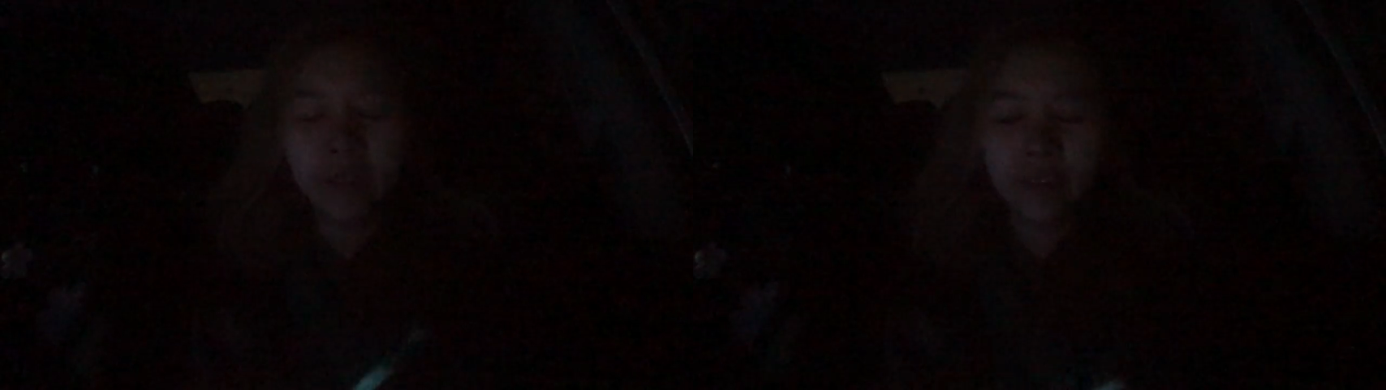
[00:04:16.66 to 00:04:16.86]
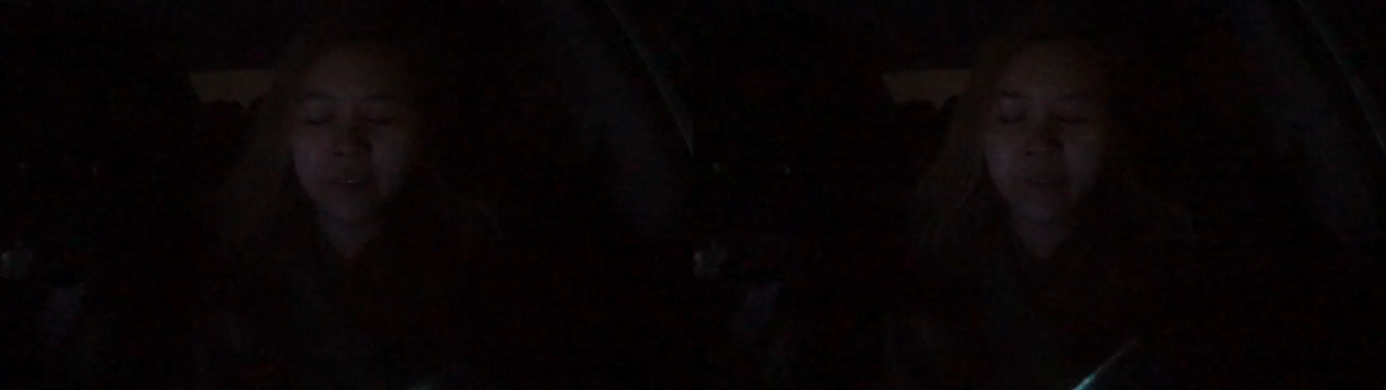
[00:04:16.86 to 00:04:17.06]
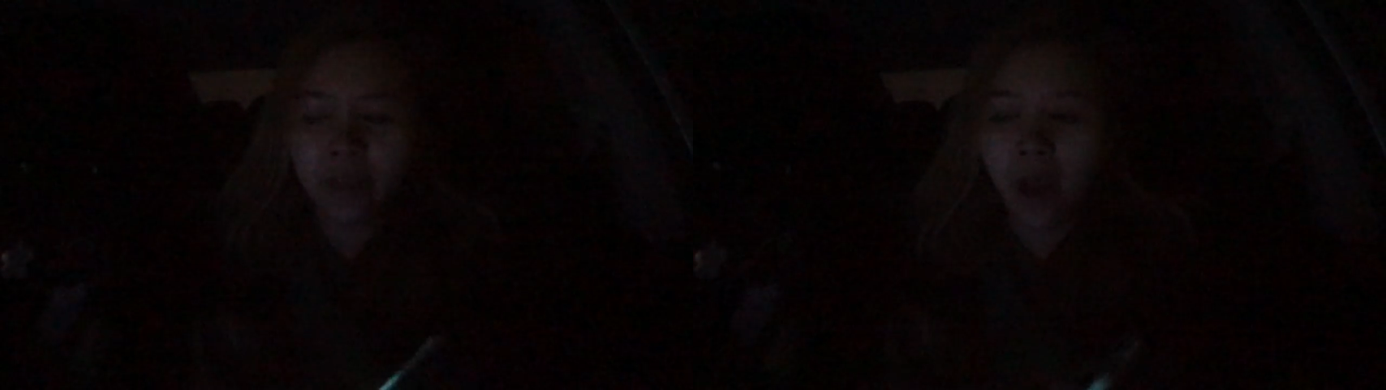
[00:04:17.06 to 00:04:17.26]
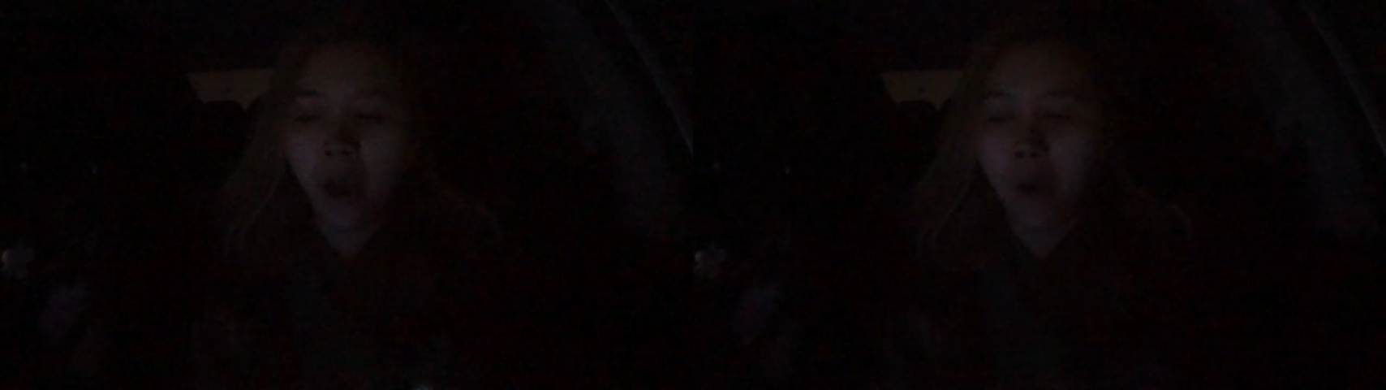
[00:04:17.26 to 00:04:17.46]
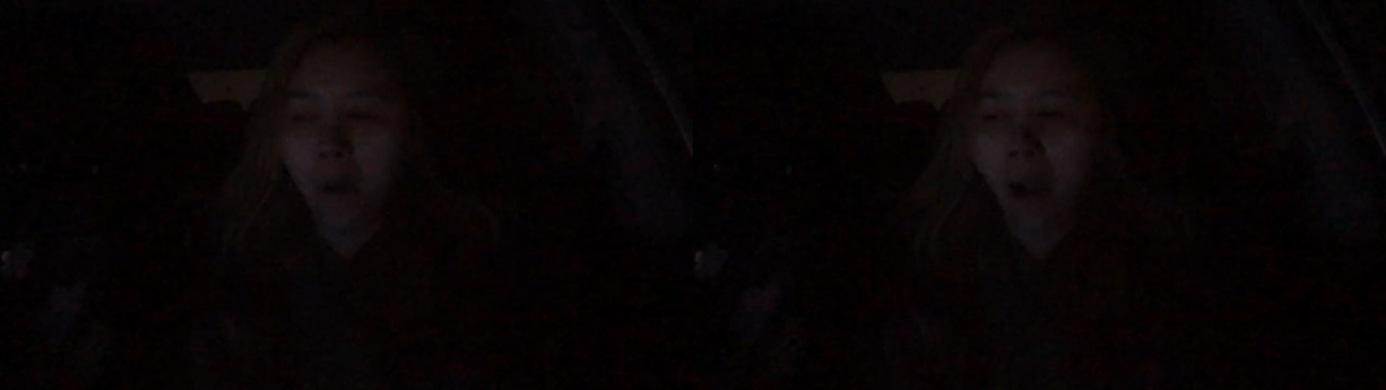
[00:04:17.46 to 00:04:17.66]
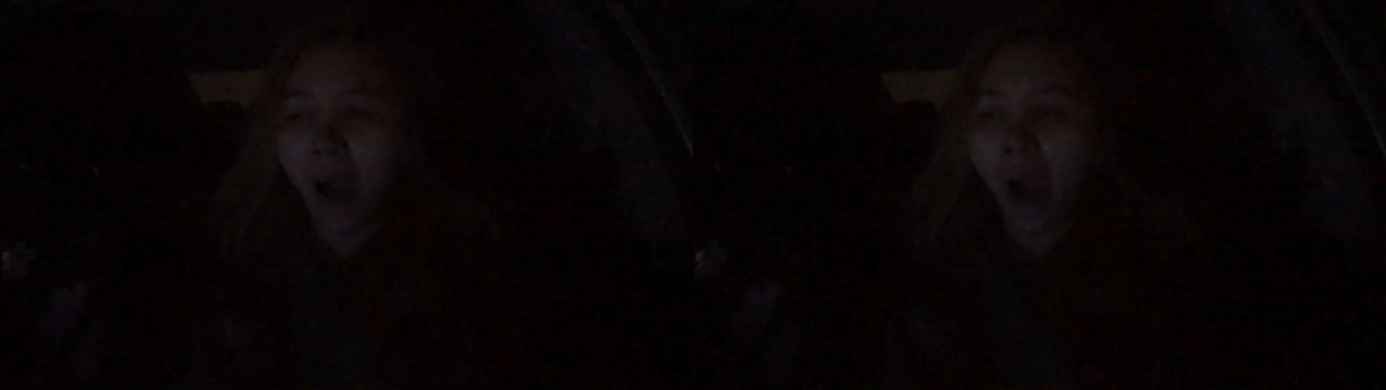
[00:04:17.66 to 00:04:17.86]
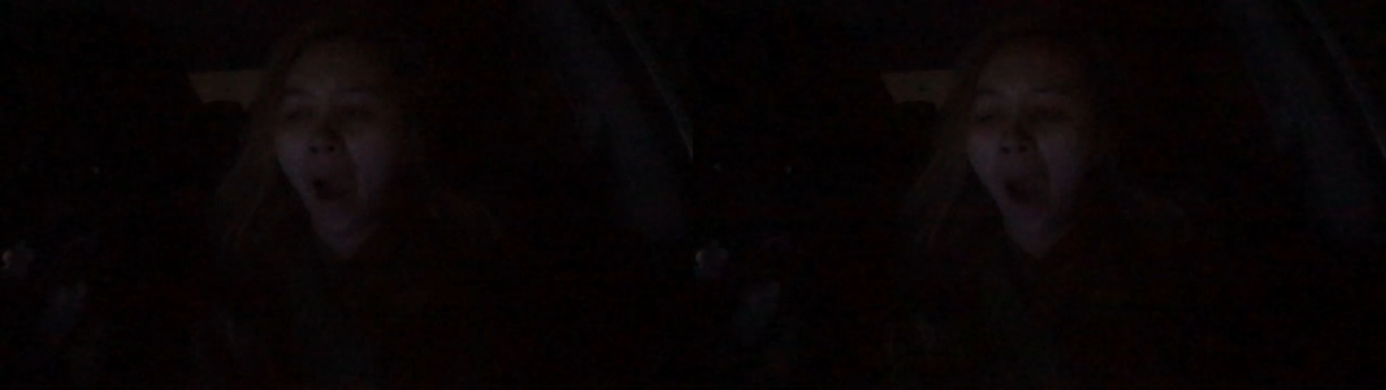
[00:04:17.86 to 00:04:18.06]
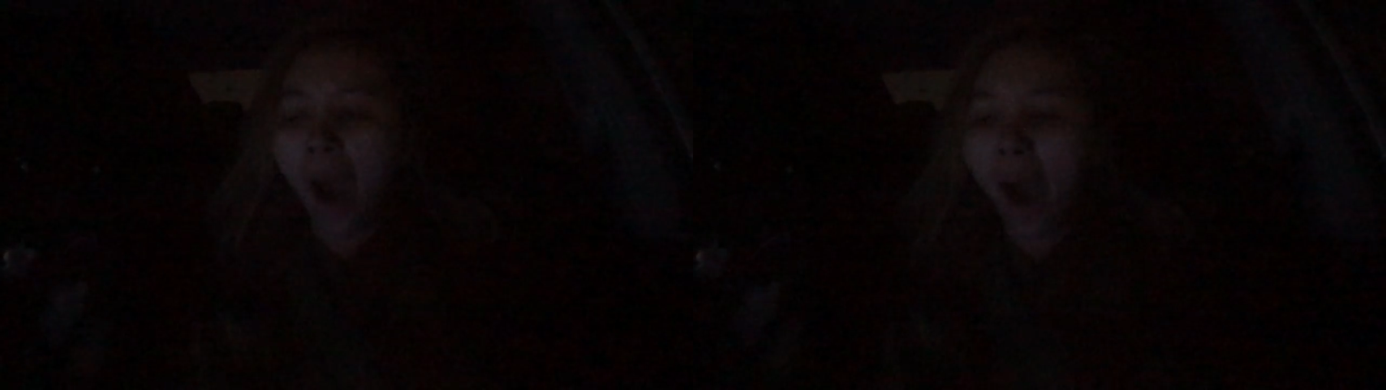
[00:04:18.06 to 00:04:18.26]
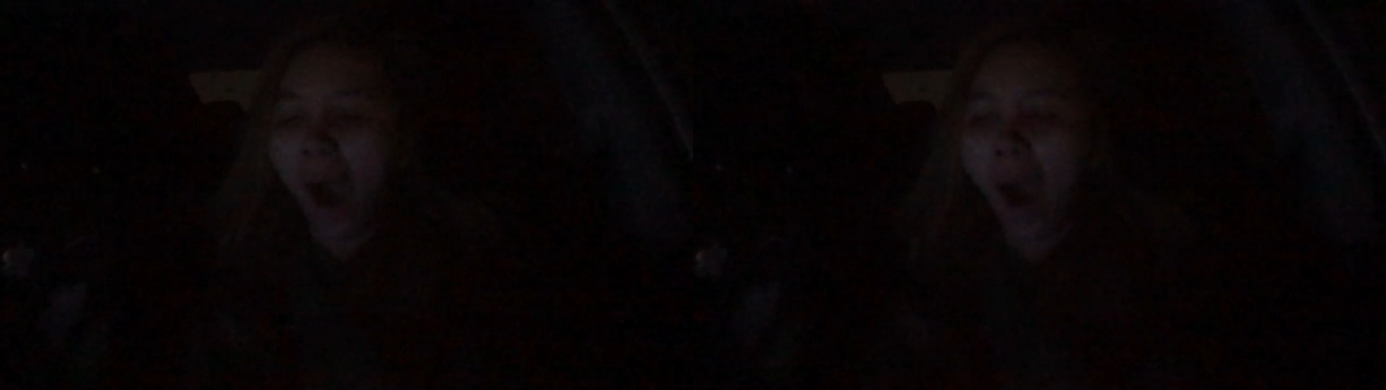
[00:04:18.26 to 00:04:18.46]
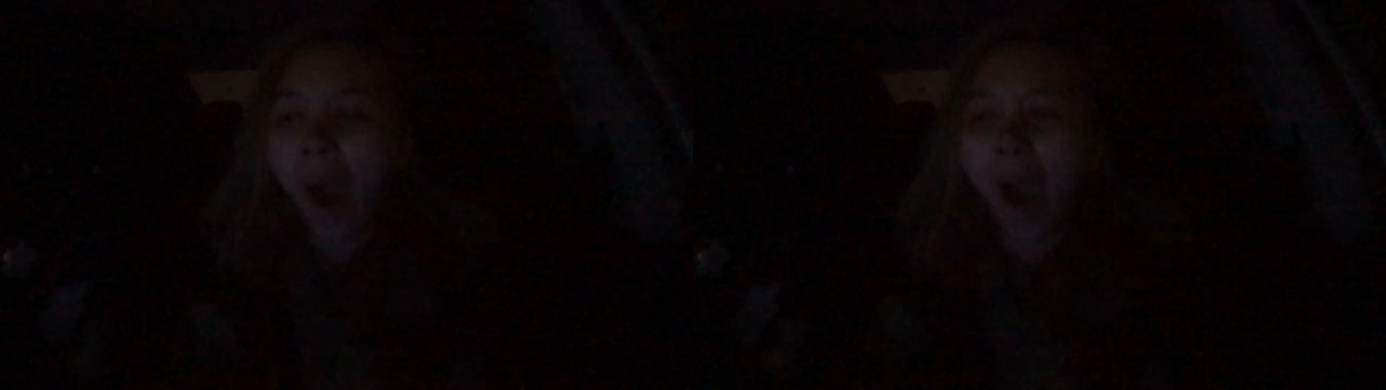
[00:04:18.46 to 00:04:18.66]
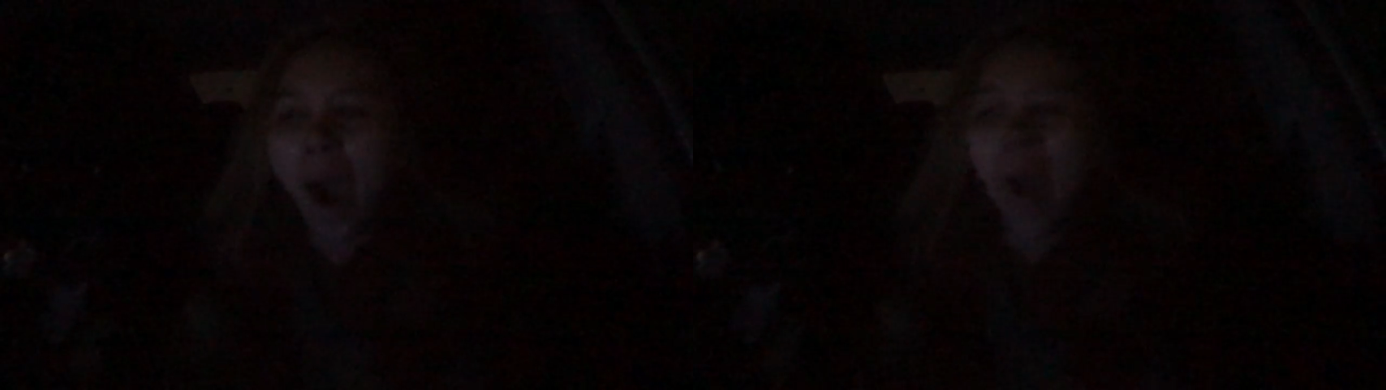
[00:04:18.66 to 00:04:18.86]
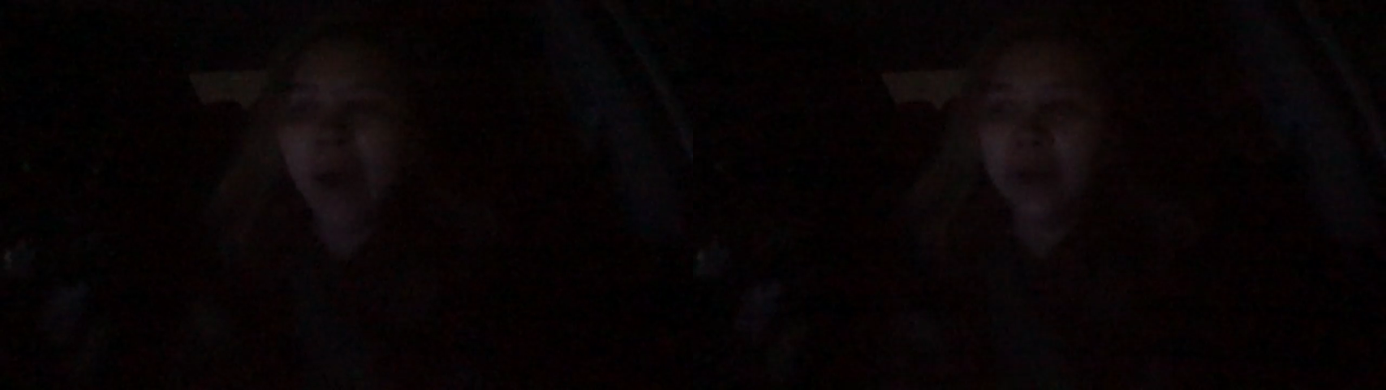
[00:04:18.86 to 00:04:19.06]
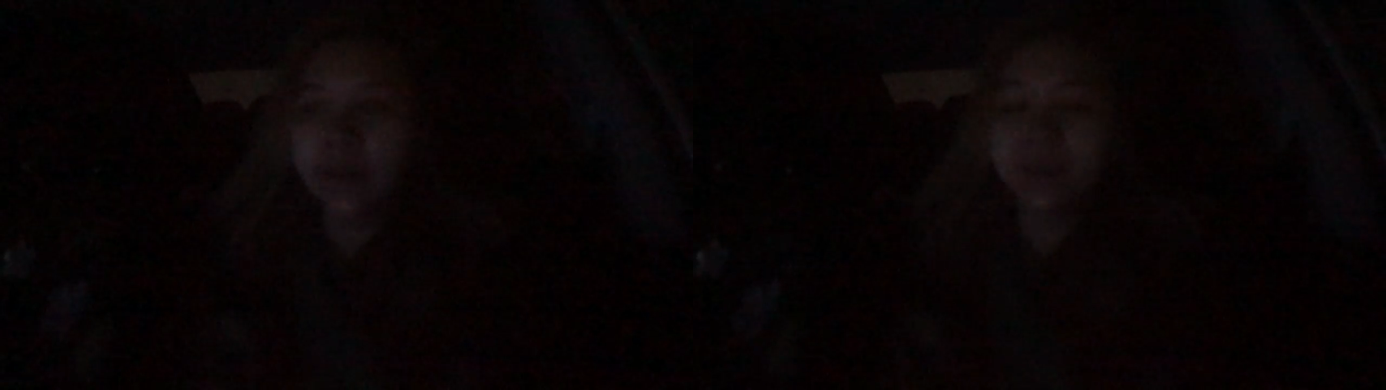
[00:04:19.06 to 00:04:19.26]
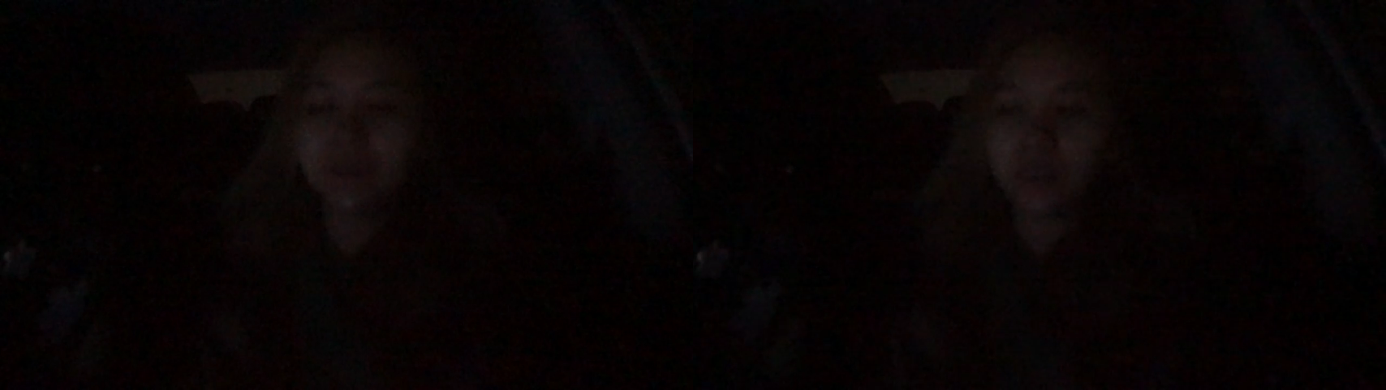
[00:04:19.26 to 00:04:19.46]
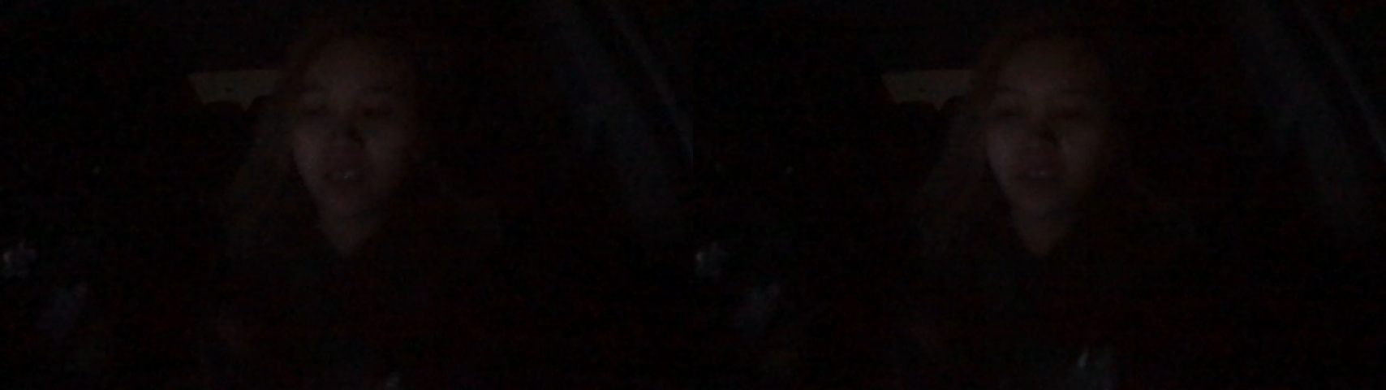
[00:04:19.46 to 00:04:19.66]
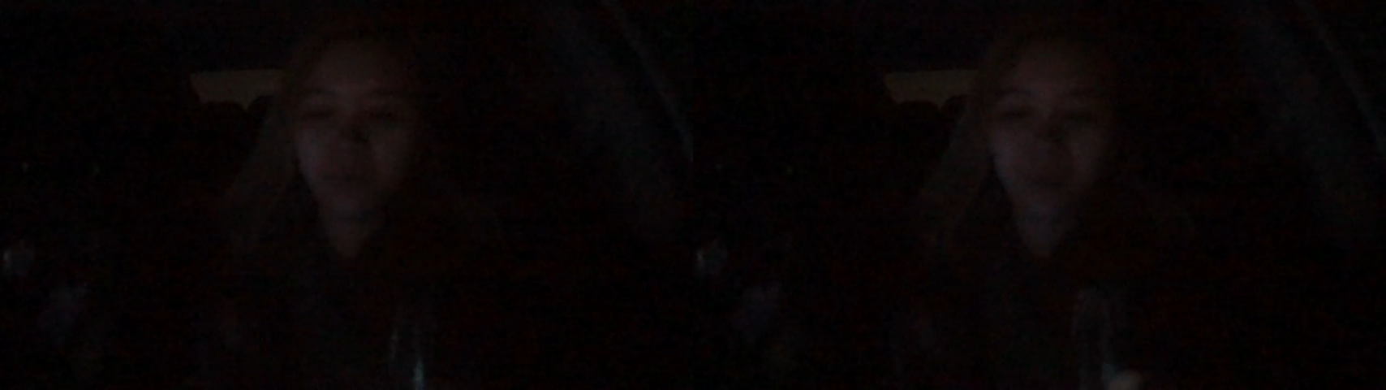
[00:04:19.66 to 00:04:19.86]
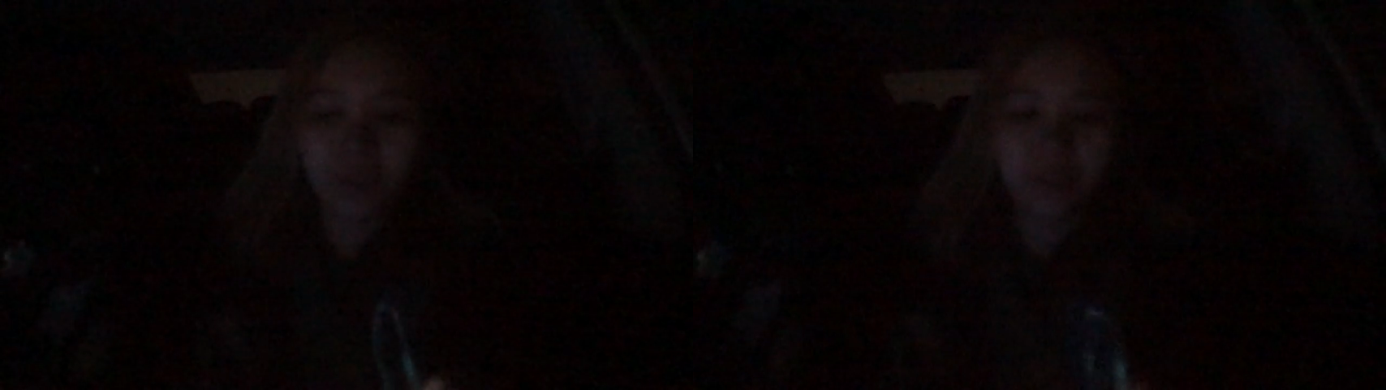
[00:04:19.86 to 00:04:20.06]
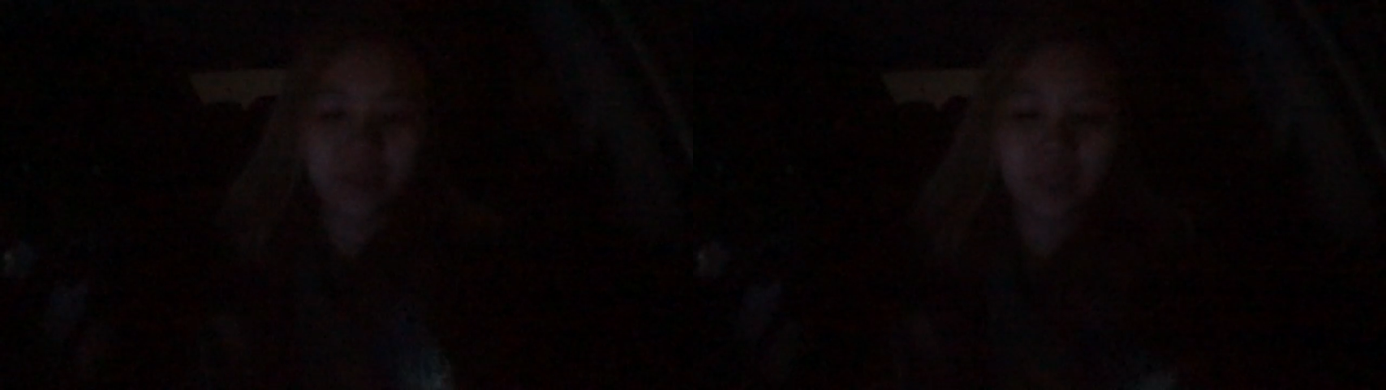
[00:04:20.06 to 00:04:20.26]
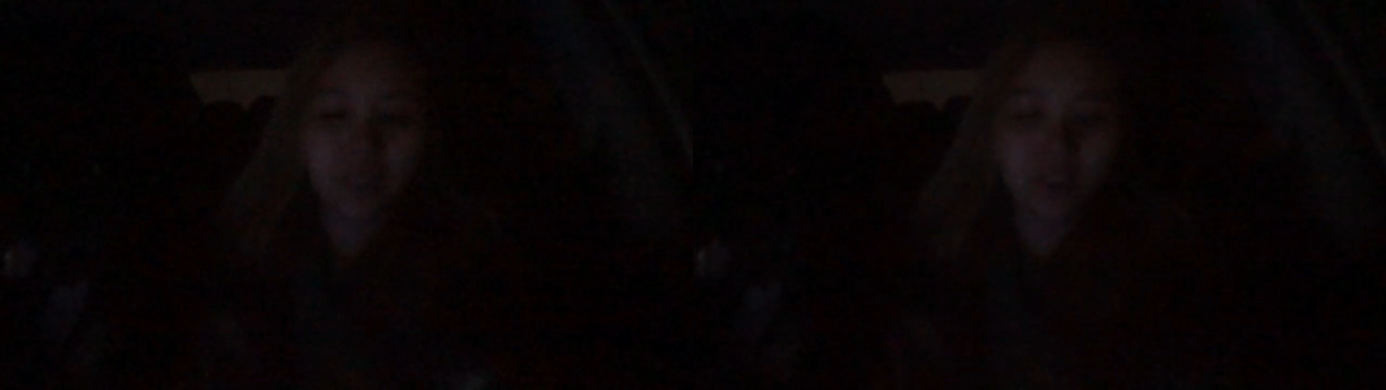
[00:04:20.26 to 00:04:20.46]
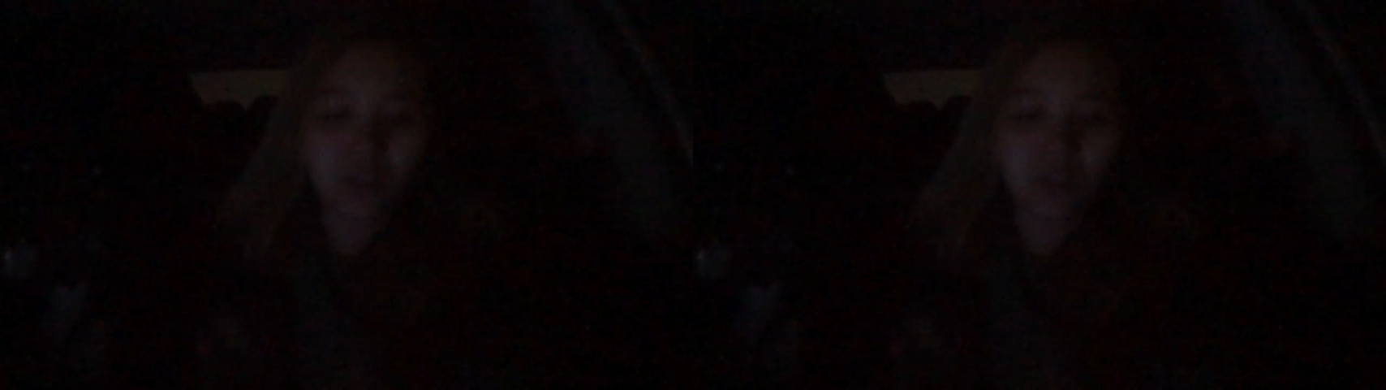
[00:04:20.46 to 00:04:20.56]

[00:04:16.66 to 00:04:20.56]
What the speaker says: Nobody's mouth can be seen.